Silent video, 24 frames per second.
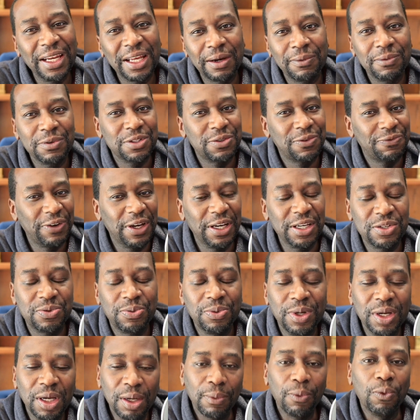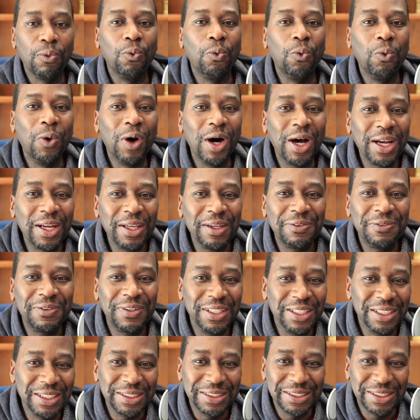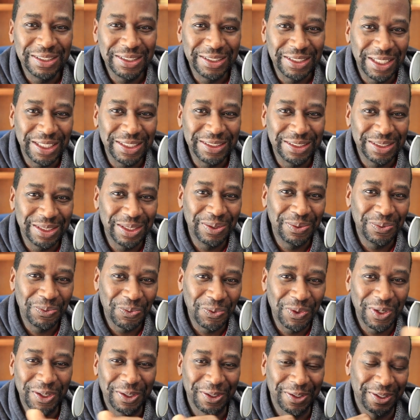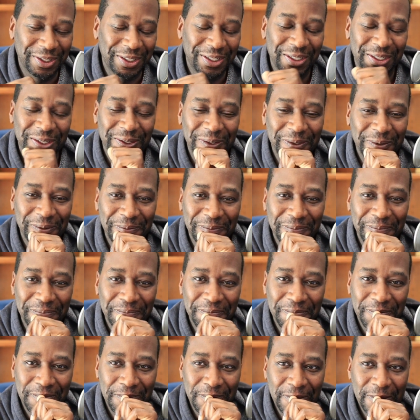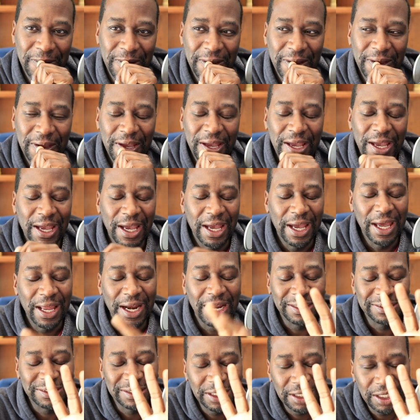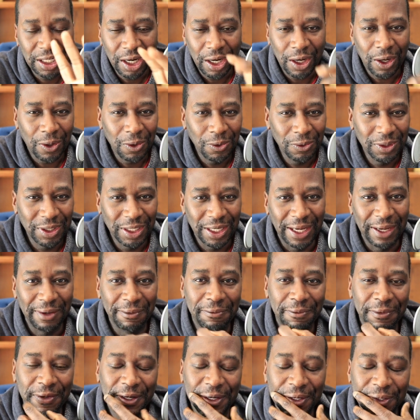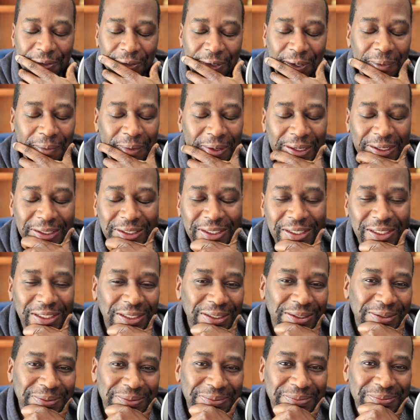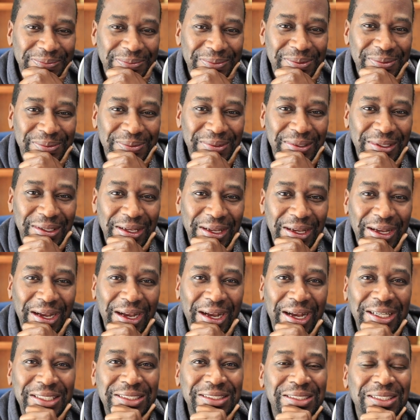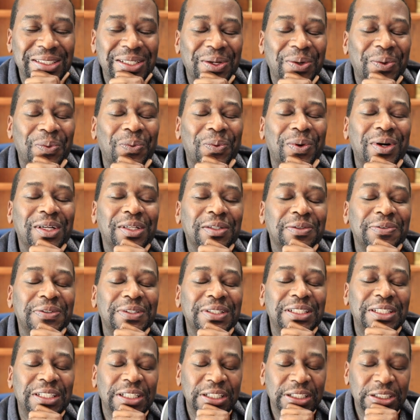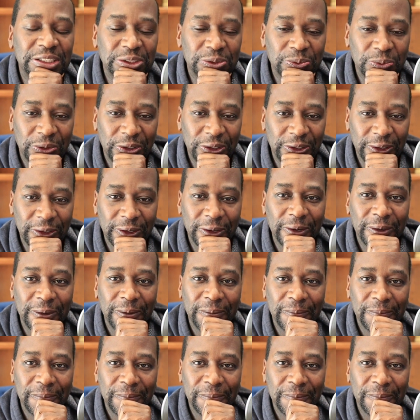I was faced with, what if this doesn't work? And I took a hold of that fear. And you know what I did? I said, what if it does work?